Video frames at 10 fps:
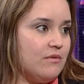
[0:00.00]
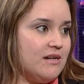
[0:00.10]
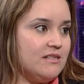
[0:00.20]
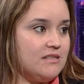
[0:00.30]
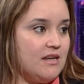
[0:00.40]
Where
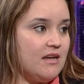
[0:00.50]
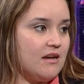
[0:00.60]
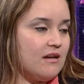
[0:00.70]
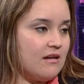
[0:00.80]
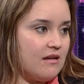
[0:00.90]
is he
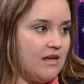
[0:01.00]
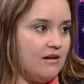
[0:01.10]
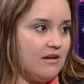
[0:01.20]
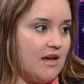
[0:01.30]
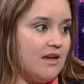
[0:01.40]

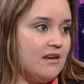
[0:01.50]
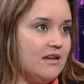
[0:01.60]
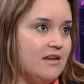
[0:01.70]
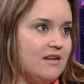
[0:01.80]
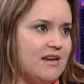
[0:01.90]
here yet?
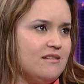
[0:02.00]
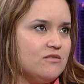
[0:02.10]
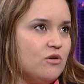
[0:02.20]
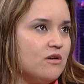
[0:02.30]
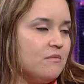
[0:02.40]
And I
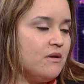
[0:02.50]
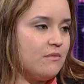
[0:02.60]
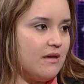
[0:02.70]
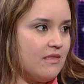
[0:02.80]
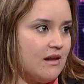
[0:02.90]
told him in a
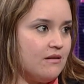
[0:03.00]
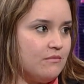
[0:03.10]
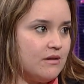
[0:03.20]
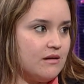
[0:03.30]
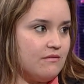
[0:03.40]
way that it
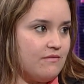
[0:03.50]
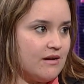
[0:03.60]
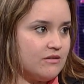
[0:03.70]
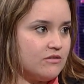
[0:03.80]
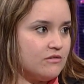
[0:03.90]
wouldn't
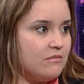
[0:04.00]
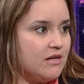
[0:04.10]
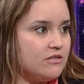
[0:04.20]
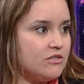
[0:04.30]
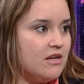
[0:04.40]
affect her so
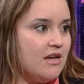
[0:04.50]
much.